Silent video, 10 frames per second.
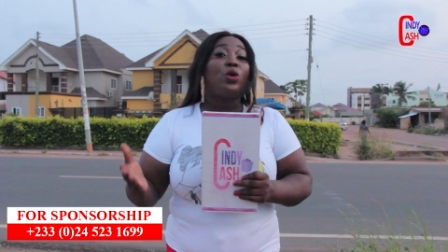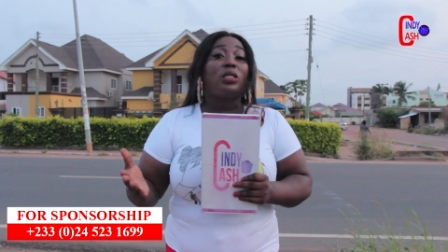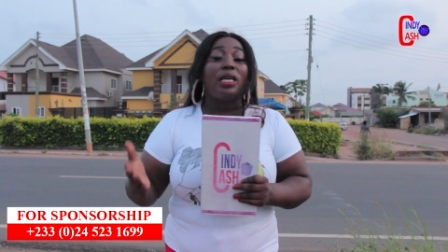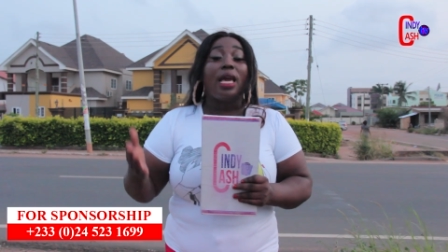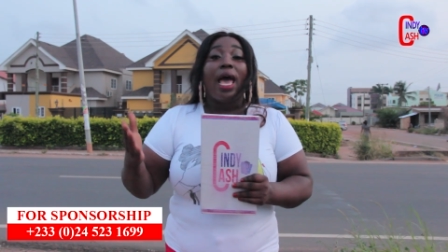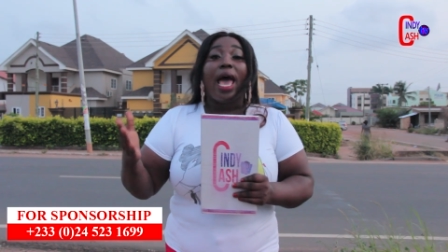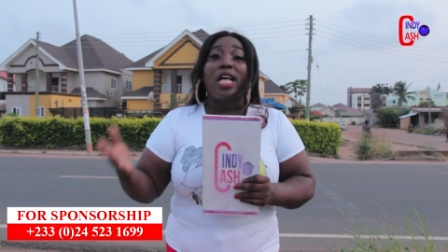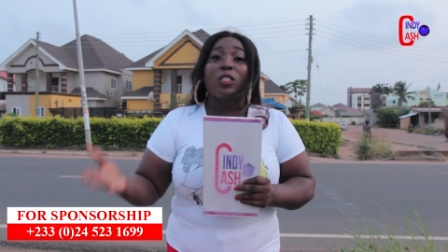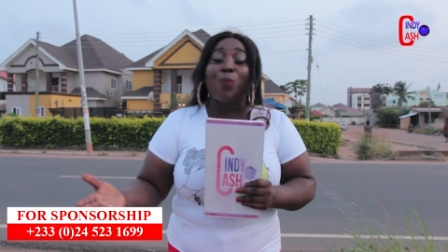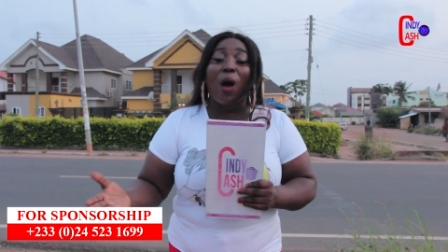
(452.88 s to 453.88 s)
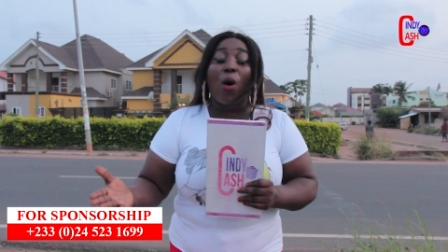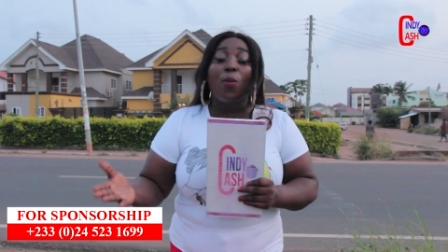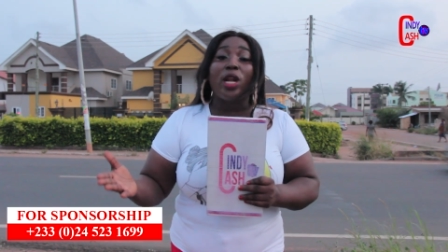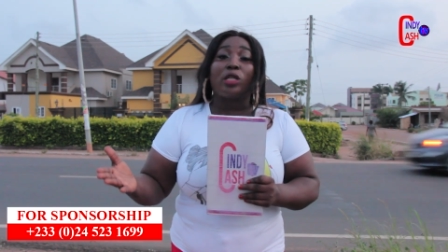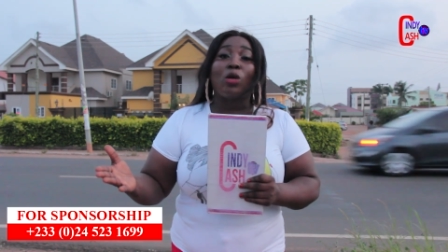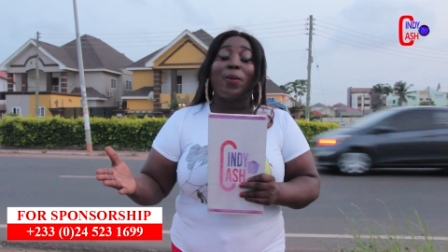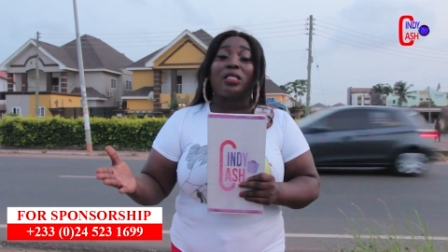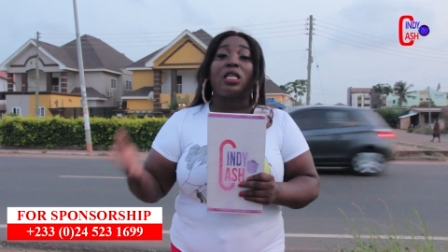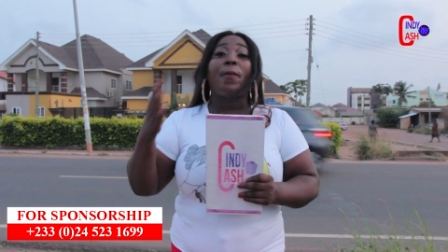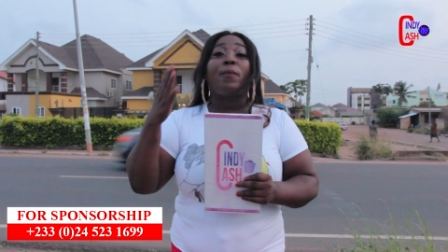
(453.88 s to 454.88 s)
beauty, and spa woman and summer
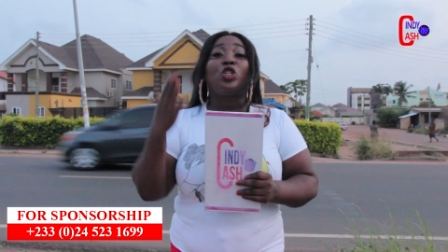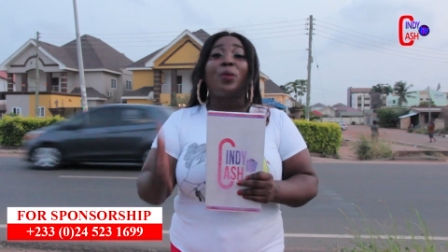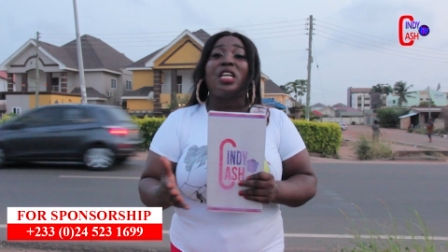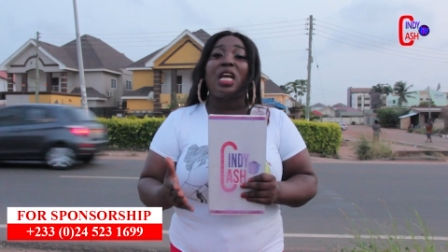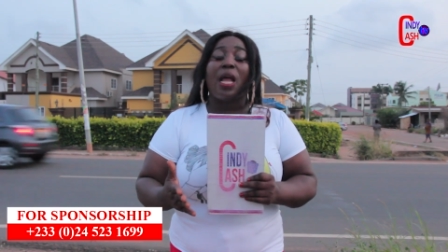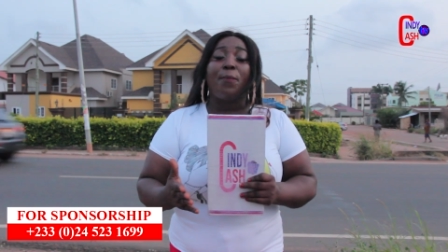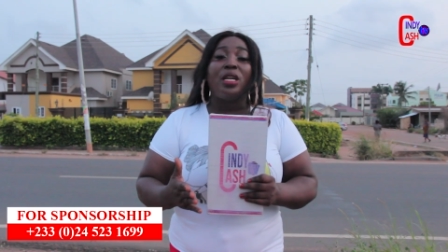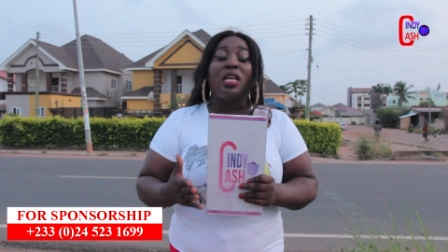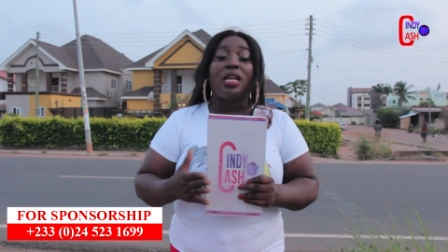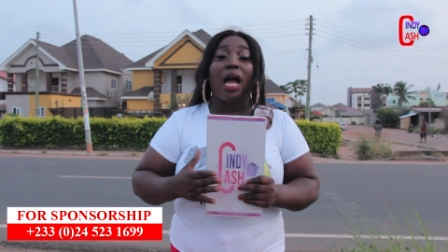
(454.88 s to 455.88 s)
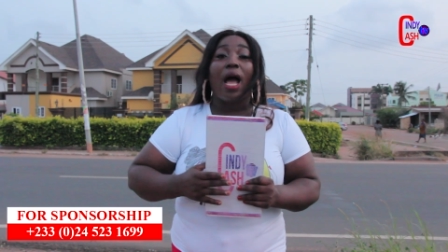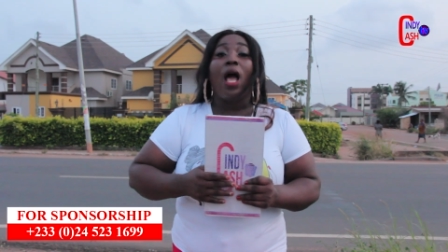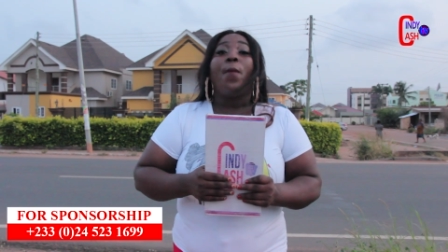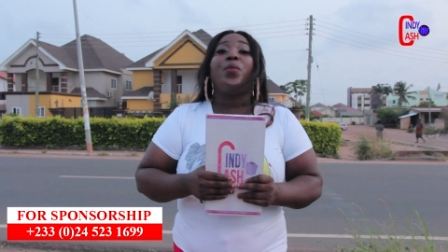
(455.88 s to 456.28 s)
salmon, Jimmy Dean at Medina,